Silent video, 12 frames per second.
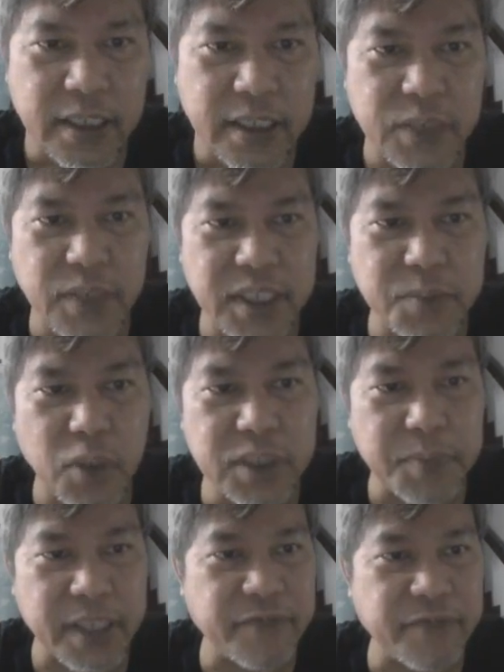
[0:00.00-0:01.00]
This one is more
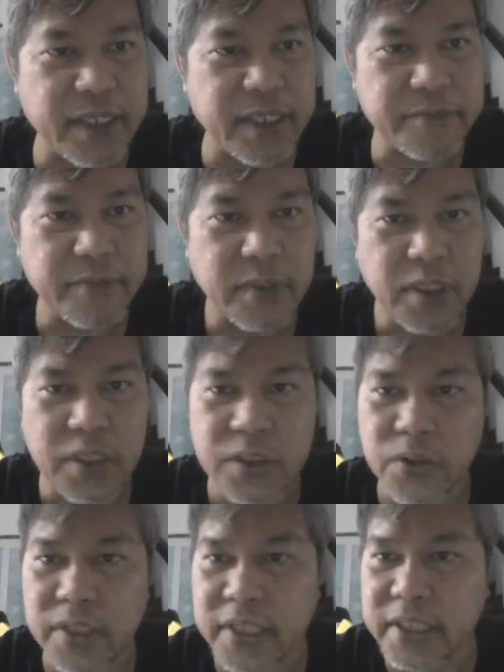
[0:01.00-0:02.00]
specific. So
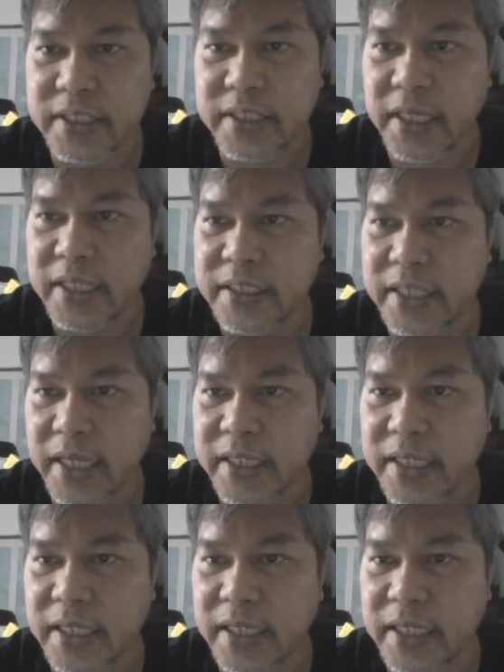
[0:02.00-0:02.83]
it says that